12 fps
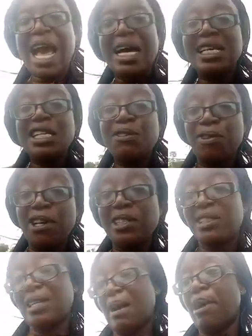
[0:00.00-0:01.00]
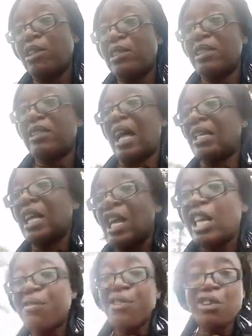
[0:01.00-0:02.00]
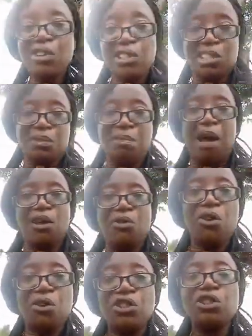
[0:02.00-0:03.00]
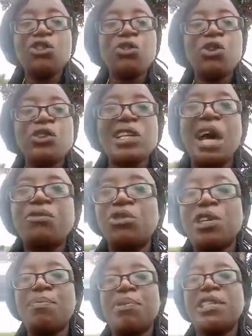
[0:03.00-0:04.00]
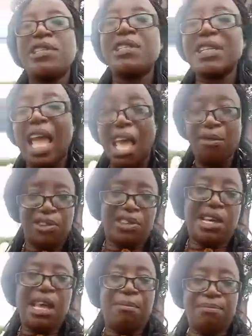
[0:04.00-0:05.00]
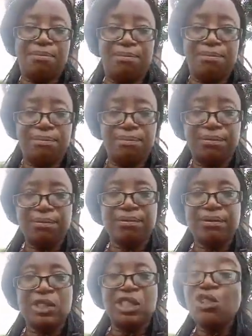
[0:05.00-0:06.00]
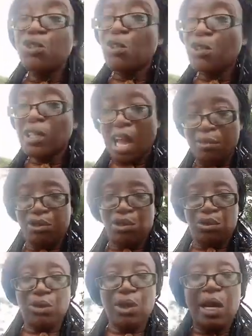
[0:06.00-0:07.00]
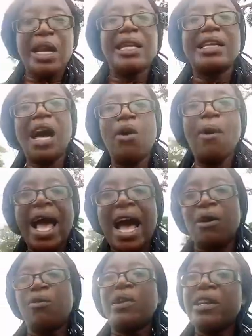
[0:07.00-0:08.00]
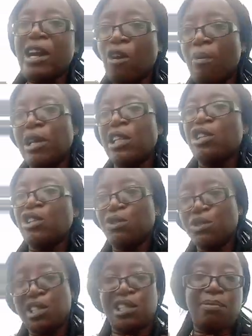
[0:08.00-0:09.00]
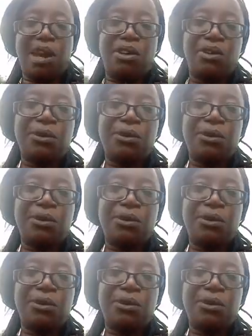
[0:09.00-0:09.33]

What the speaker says: And then the funny thing about it is that if you use this manure, you don't have to repeat it every time. You don't have to. Now, why are we recommending you use this manure?